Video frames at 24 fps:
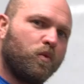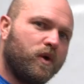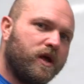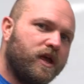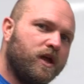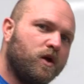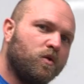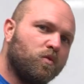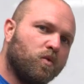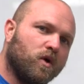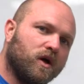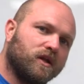
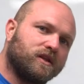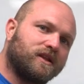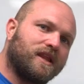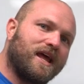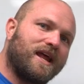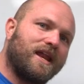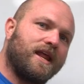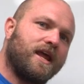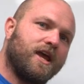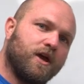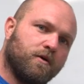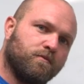We want
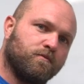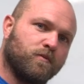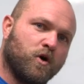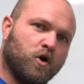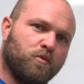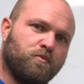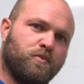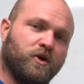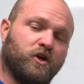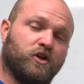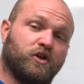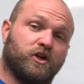that hip
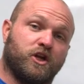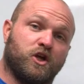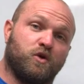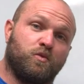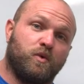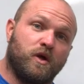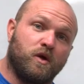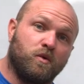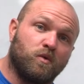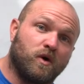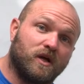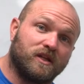mobility.
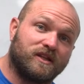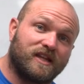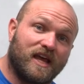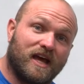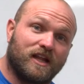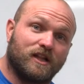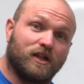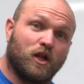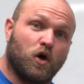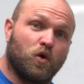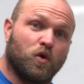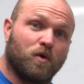We want
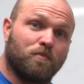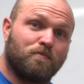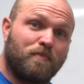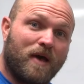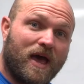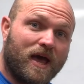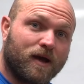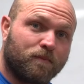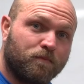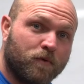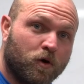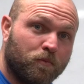that lower
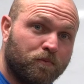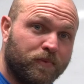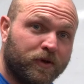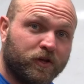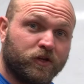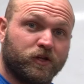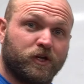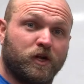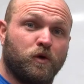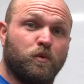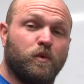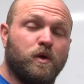back
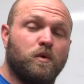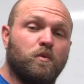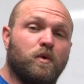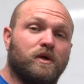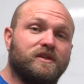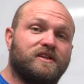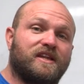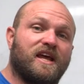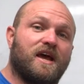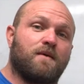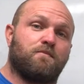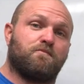mobility. We
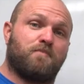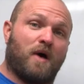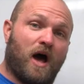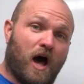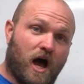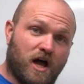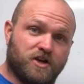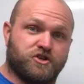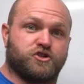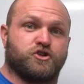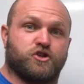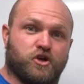want that
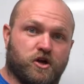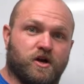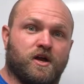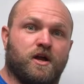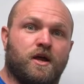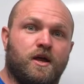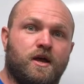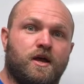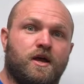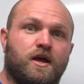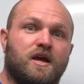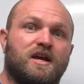posture.
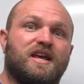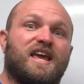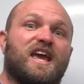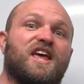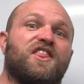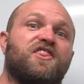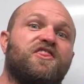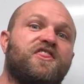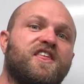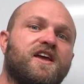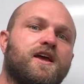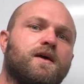
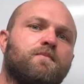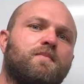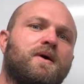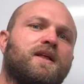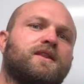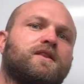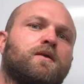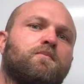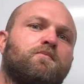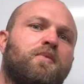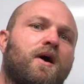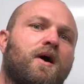Okay, think
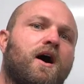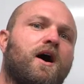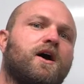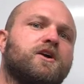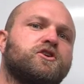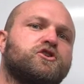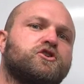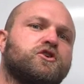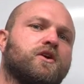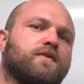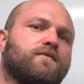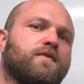about the
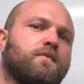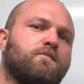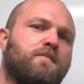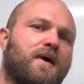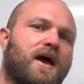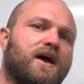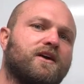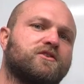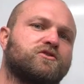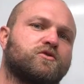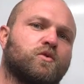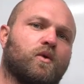posture of the
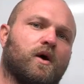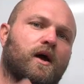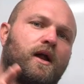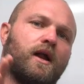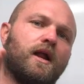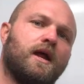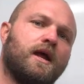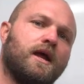back squat.